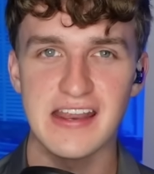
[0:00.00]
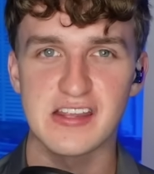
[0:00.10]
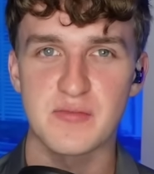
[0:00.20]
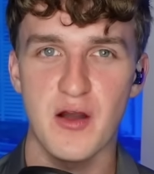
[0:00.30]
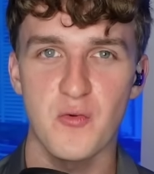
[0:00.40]

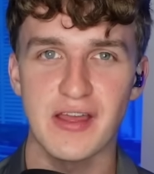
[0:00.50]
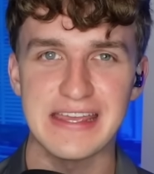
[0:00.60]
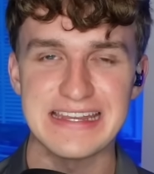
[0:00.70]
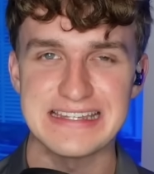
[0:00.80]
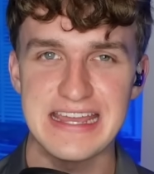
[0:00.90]
it's about what
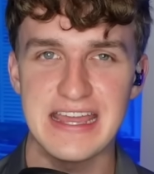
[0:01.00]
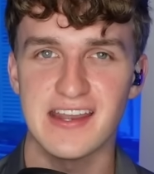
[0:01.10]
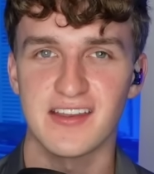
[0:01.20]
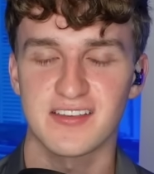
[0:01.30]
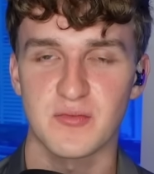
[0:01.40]
he did
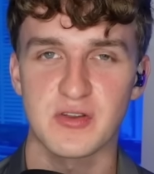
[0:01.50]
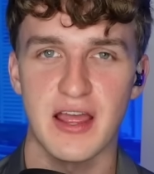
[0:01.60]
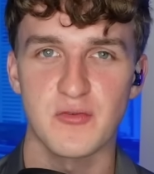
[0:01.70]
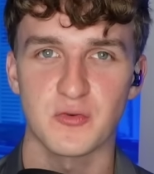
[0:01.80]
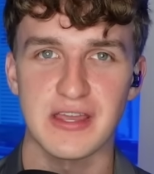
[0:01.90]
and
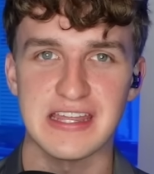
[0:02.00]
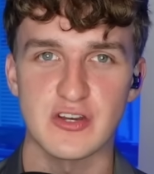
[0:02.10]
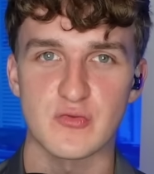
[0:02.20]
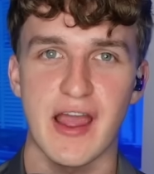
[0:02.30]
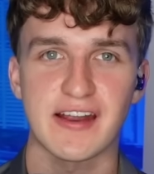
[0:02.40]
sometimes what he
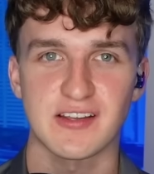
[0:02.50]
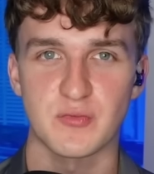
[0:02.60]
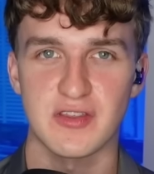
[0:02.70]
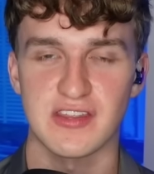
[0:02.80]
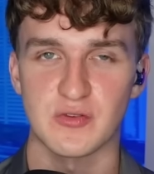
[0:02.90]
directed
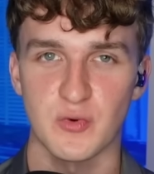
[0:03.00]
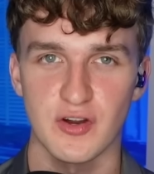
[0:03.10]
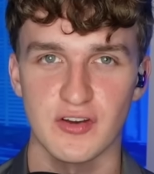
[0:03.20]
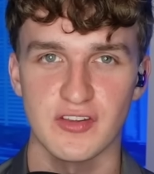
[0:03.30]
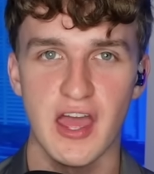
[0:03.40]
with his
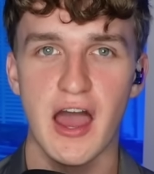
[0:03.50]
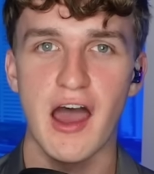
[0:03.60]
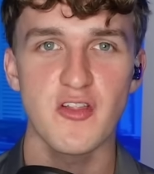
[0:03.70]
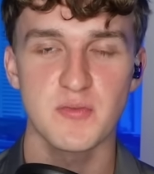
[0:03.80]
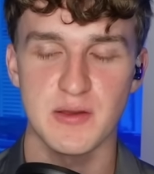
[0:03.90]
words
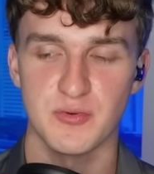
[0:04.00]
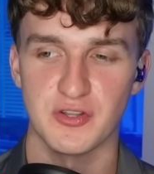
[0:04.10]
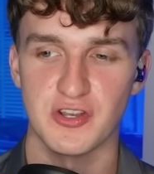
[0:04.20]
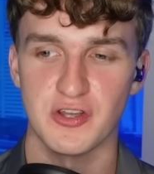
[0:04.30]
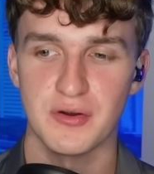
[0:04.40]
other people
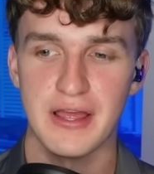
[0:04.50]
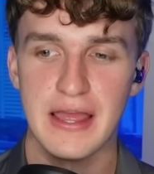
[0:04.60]
to do.